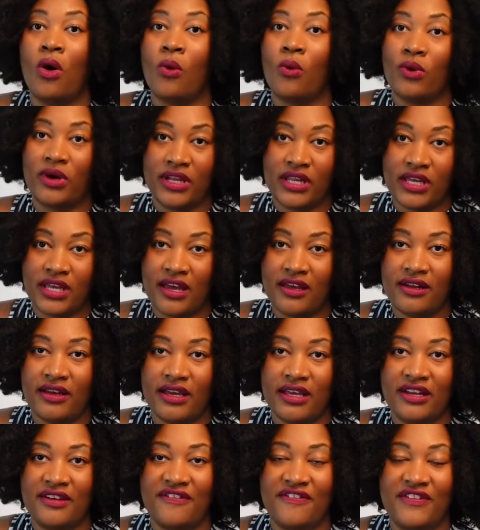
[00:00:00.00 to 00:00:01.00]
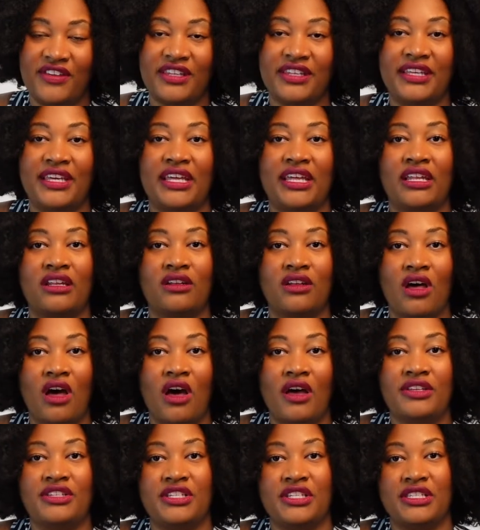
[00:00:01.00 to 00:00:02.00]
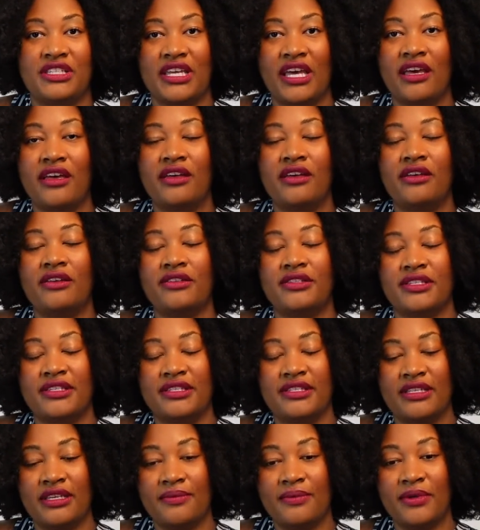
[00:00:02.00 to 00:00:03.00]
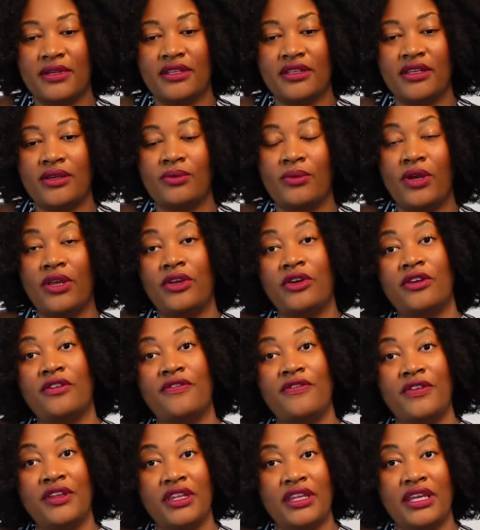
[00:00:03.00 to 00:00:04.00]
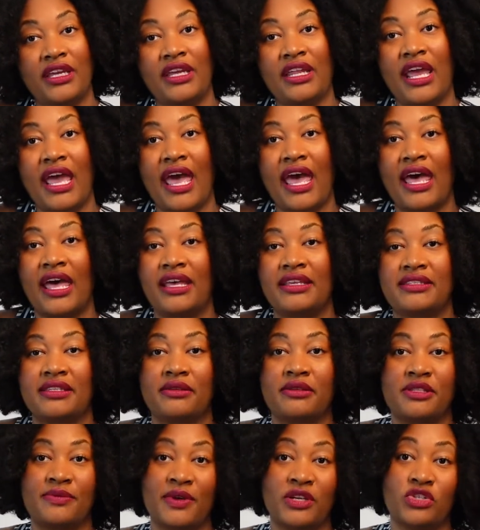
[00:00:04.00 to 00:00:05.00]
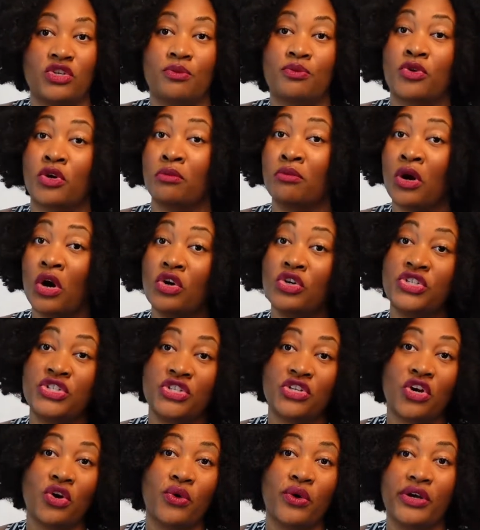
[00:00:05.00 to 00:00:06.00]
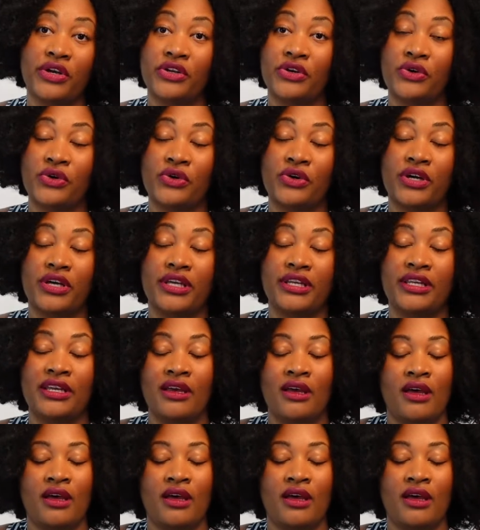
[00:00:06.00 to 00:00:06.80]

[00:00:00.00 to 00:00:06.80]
What an affiliate launch entails is typically when your affiliate has some special promotion going on.